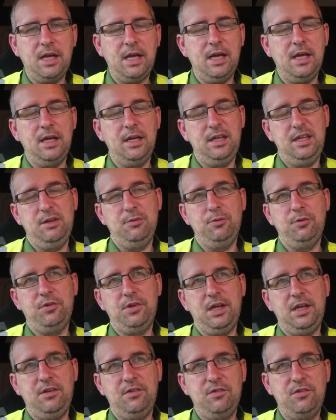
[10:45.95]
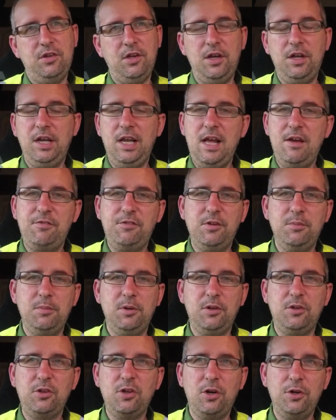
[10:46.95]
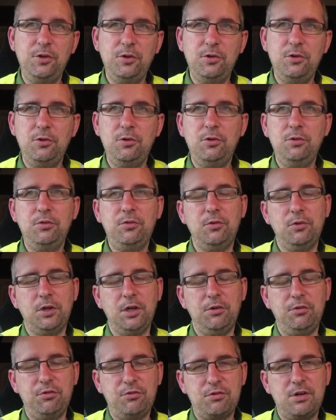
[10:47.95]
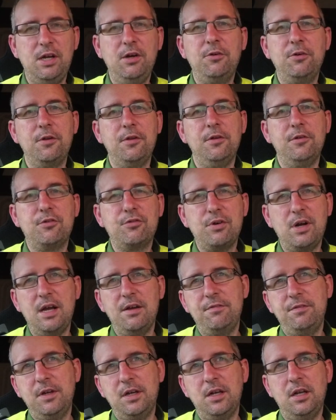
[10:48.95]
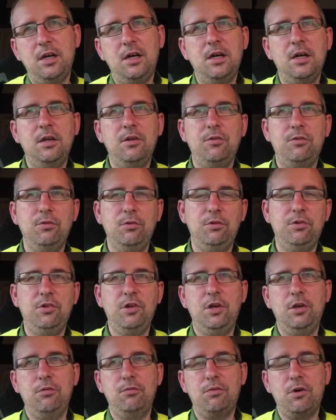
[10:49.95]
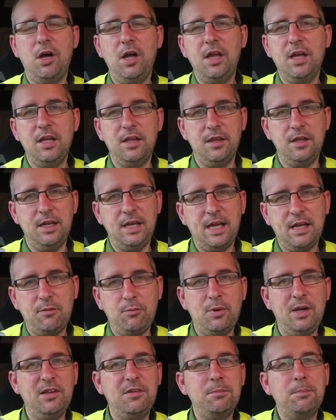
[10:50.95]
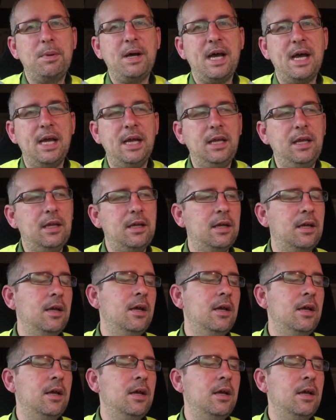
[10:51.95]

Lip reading: and it will say turn left at McDonald's, or go straight on at the traffic lights, or turn right at the NatWest Bank,